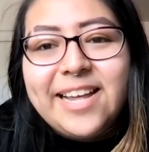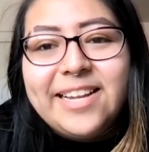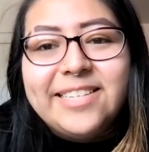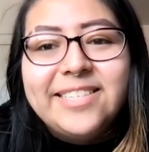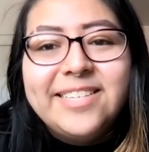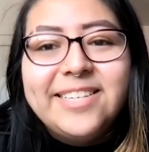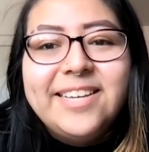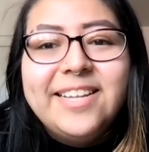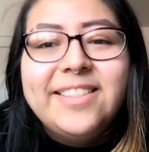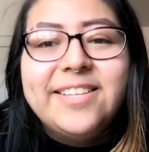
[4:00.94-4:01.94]
and
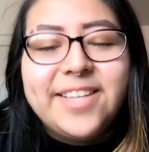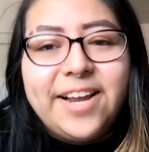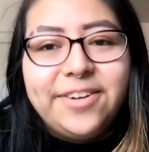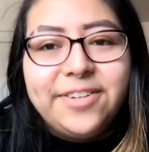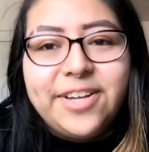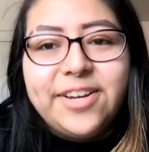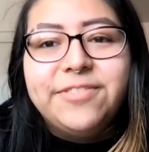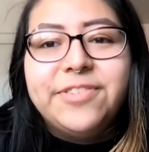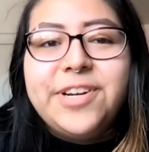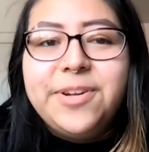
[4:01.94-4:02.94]
the cycle
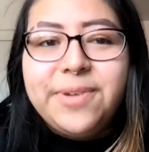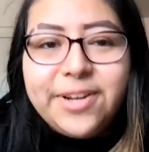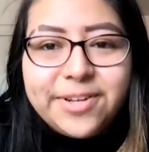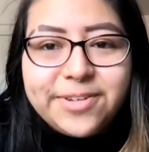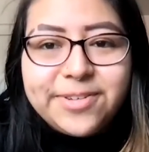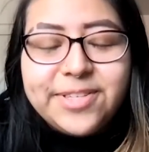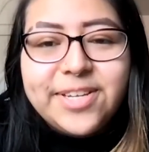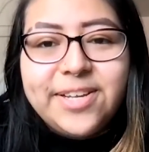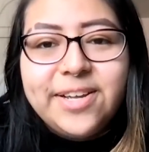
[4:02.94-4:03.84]
of renewing those